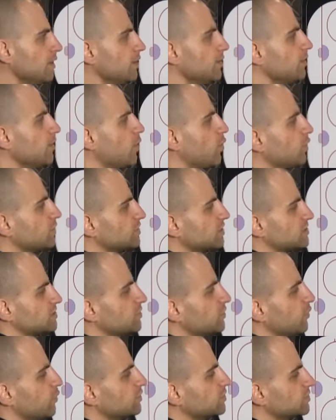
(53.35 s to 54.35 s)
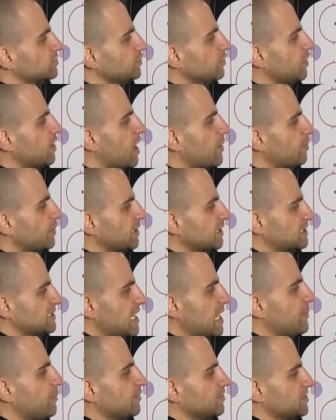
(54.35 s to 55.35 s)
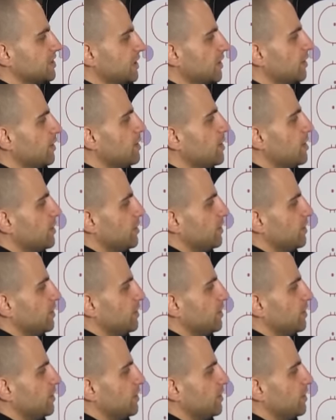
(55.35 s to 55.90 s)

you know, we'll just do, we'll just do a couple examples here.